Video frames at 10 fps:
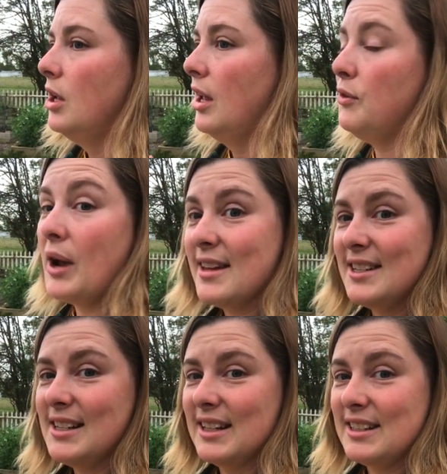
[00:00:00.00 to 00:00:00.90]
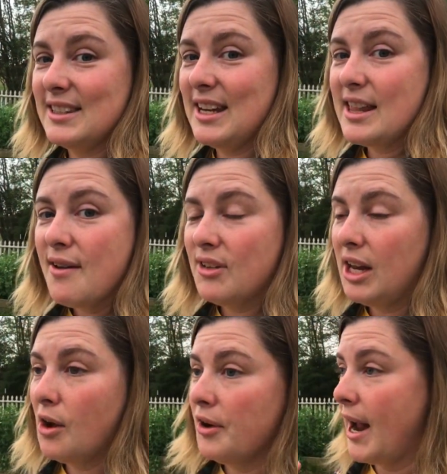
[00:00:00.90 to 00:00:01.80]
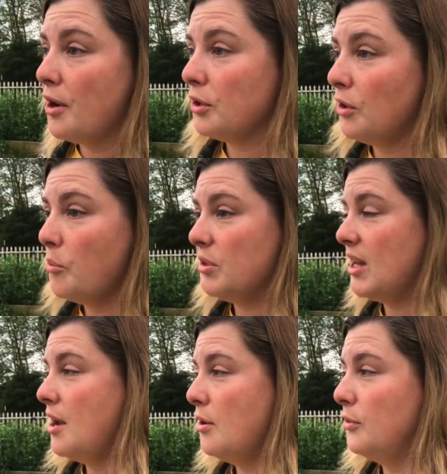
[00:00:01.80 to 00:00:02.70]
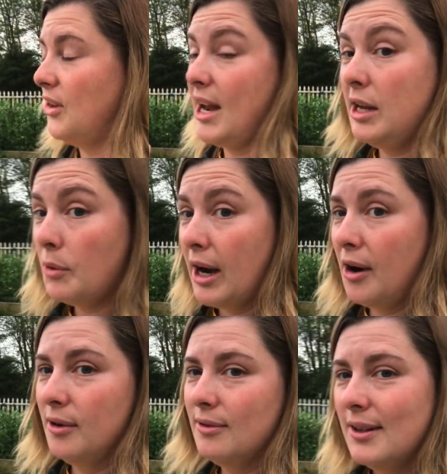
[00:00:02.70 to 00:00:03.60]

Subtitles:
If you guys didn't get to see that video on how to grow potatoes anywhere,